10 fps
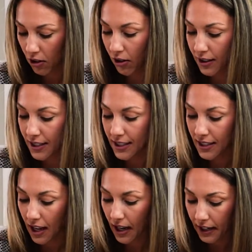on the
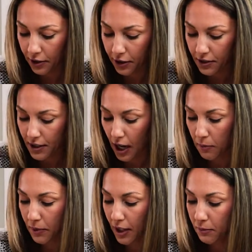side or on
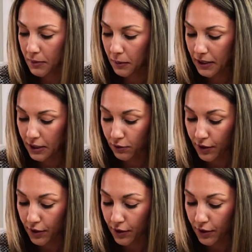top of them, maybe some